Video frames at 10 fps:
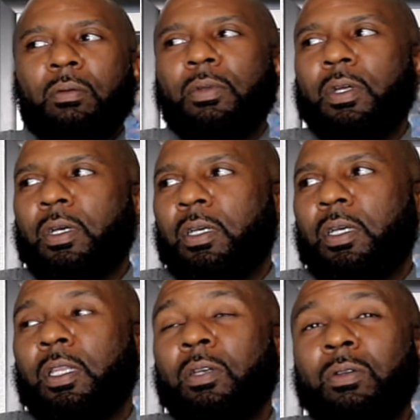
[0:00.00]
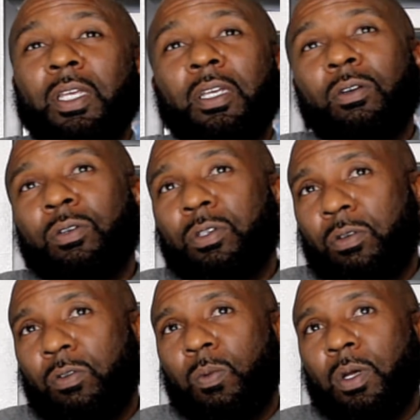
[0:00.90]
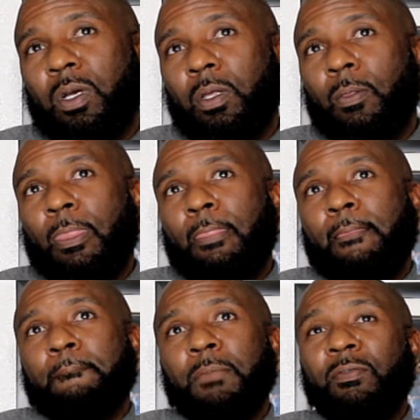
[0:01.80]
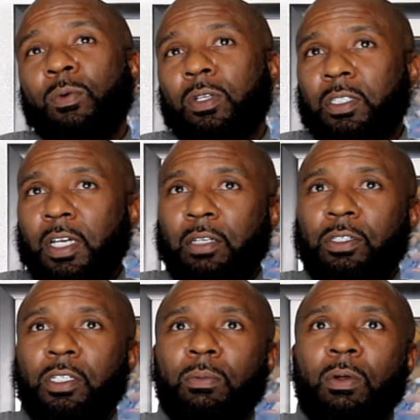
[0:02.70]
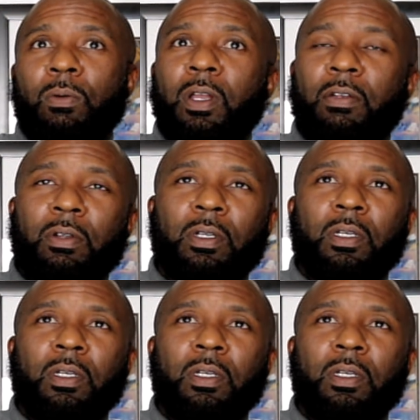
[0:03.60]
Bruh, a little nigga go to school, bruh, even with a scholarship or whatever.